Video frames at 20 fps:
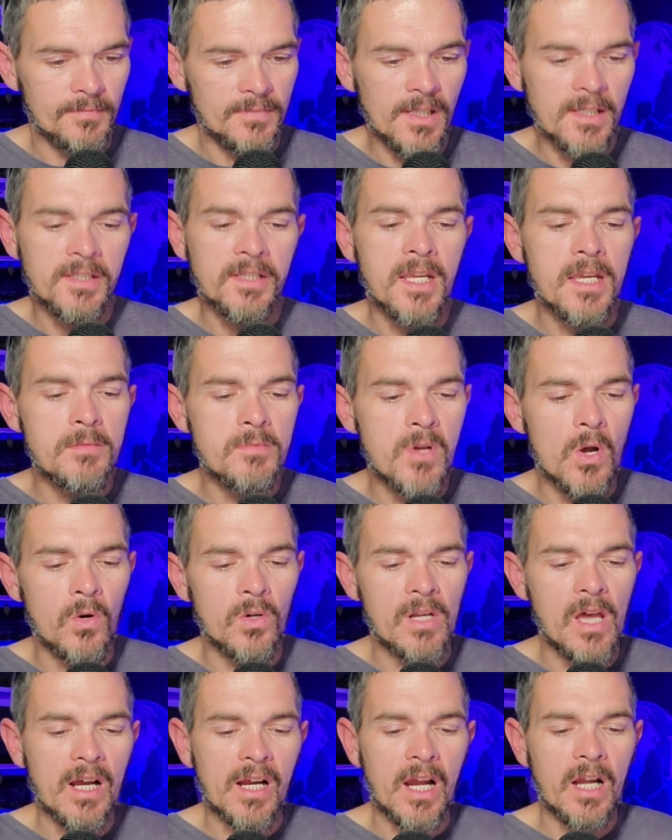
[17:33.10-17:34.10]
Let's keep
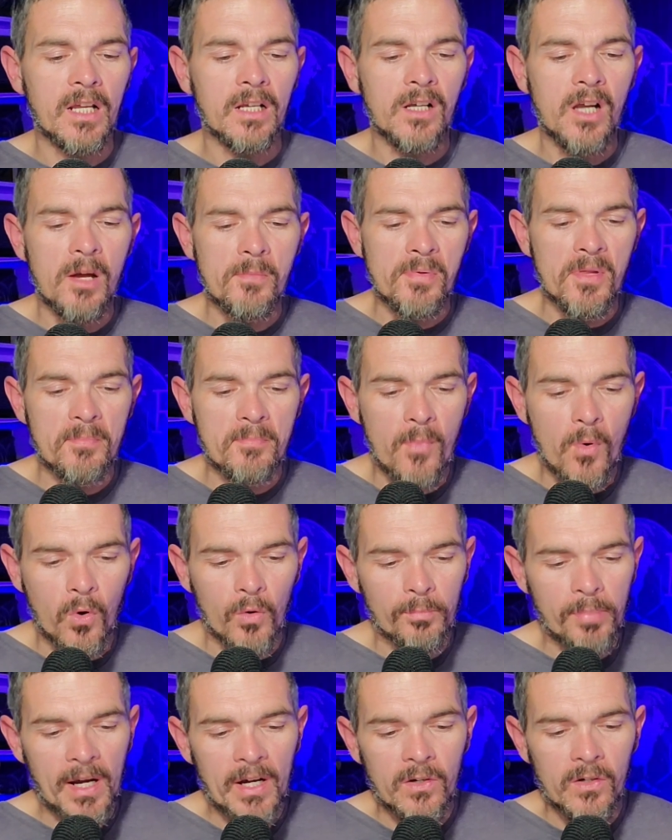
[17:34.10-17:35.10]
going. I got a couple of
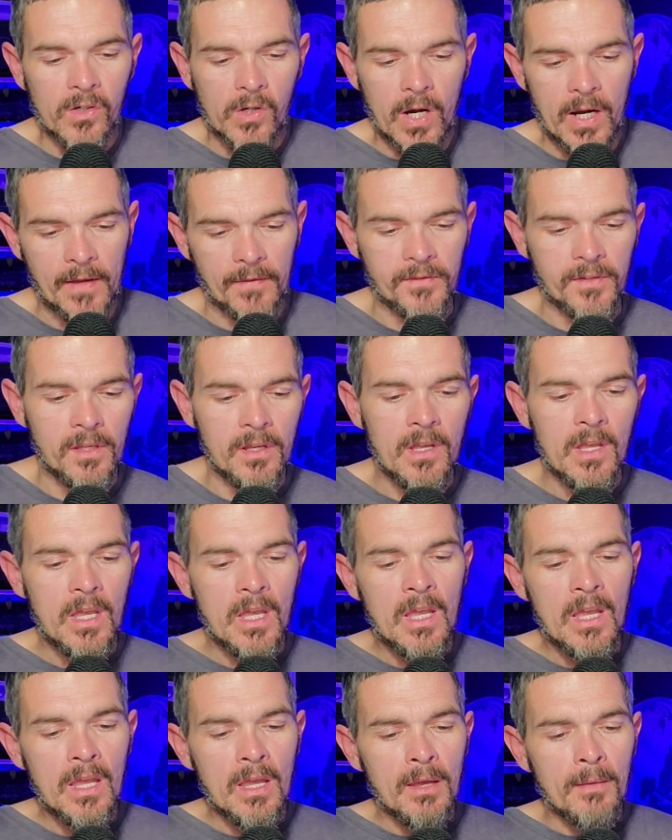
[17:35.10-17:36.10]
more paragraphs.
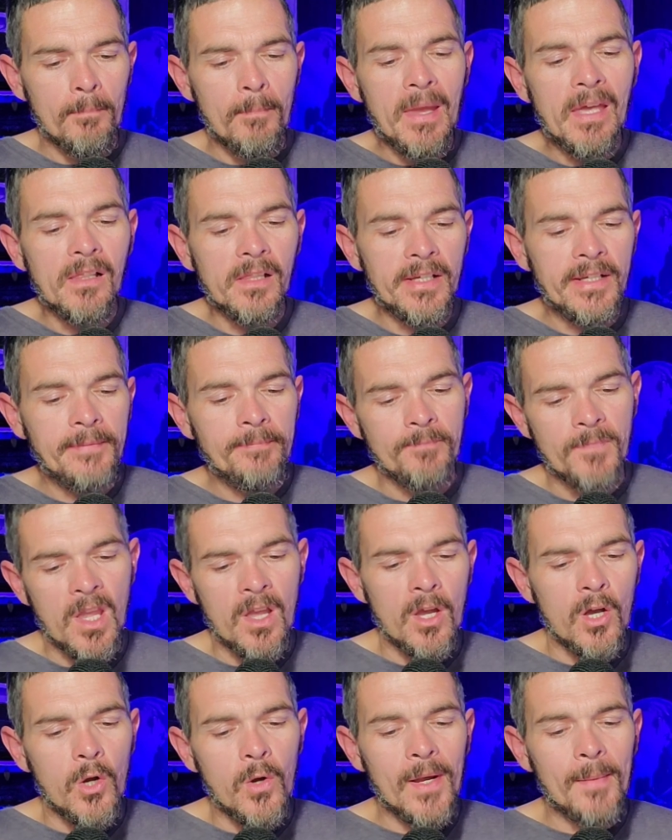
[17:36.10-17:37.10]
Milley,
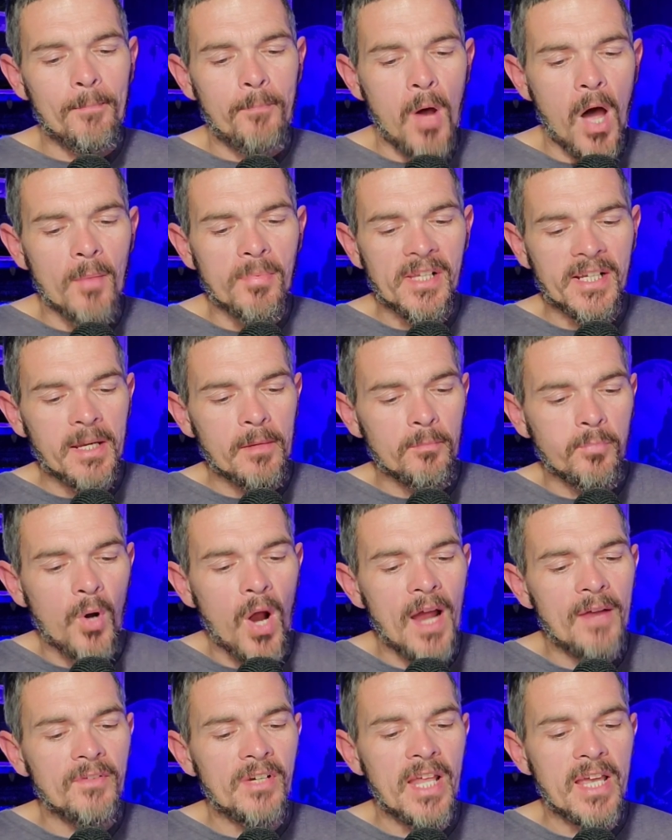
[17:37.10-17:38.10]
who in public and
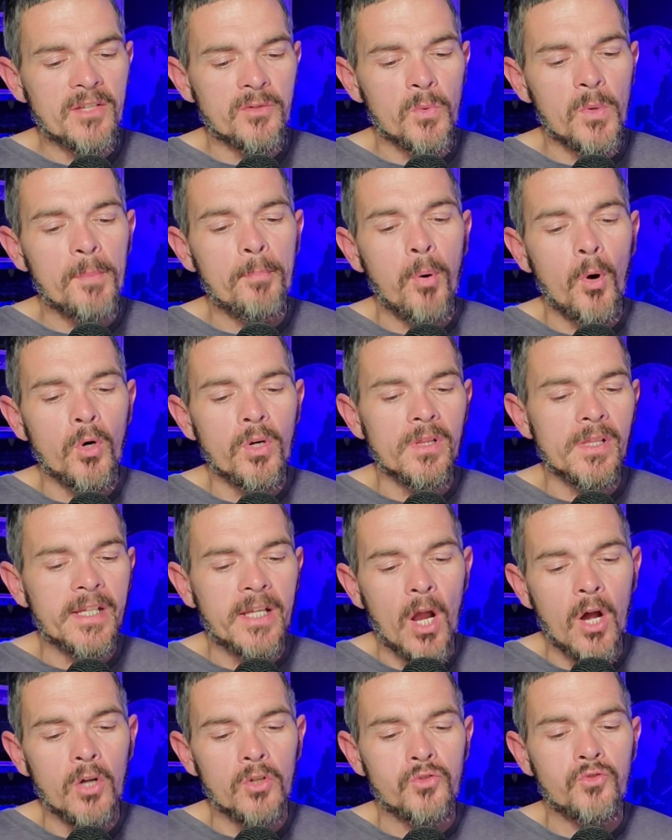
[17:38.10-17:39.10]
private has reportedly
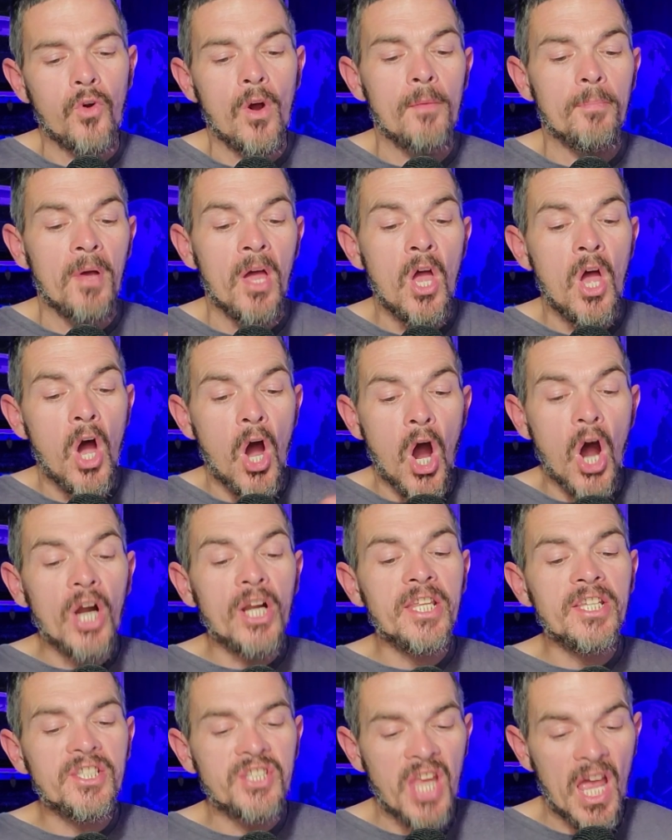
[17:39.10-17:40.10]
called Trump
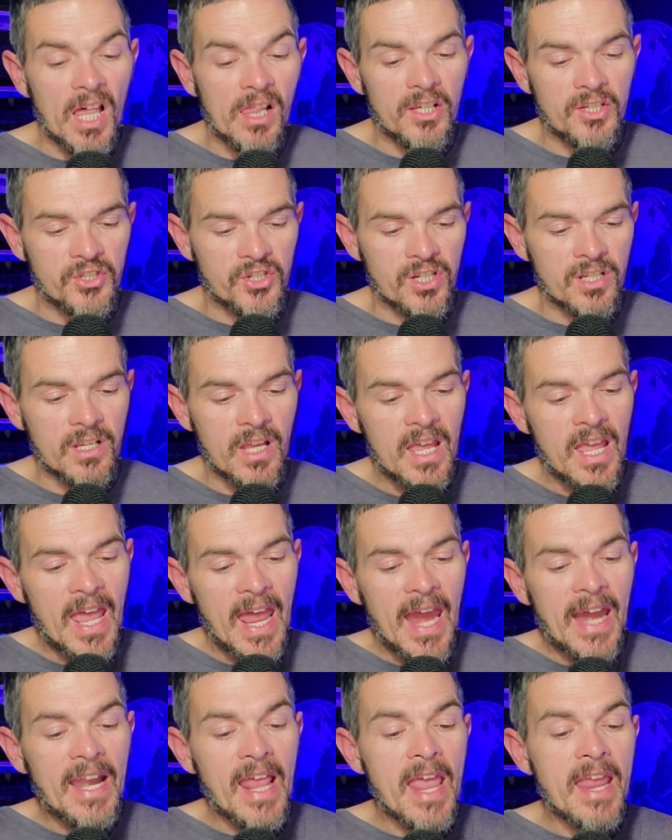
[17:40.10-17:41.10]
unintelligent
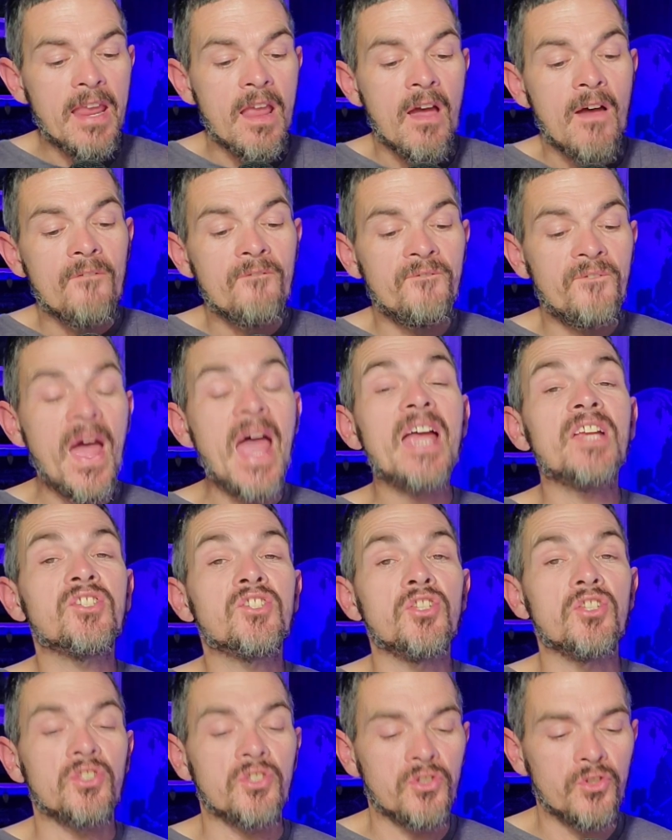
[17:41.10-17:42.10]
and a
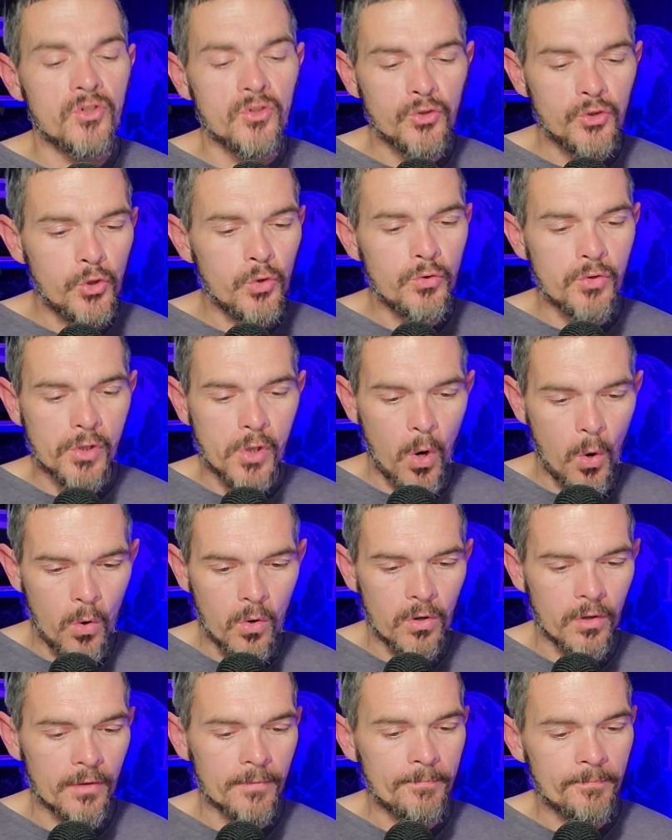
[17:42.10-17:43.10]
fascist to the
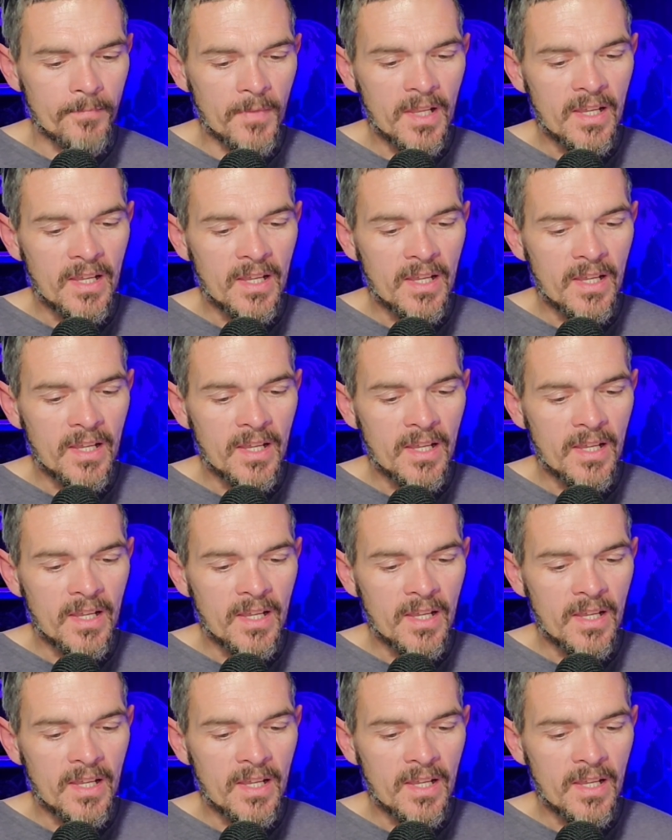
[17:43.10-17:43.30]
core.